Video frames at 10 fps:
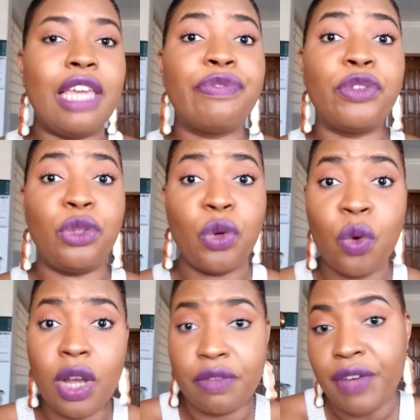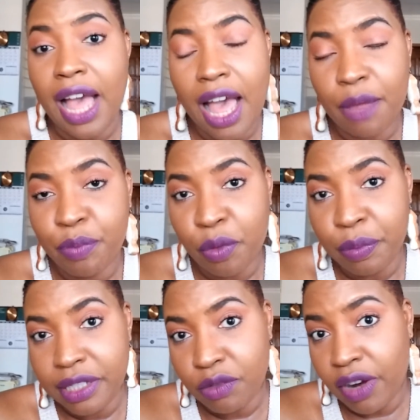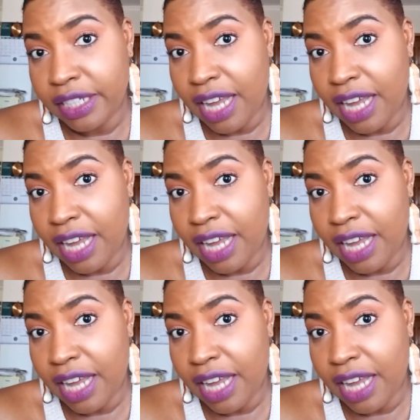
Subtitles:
if I have property right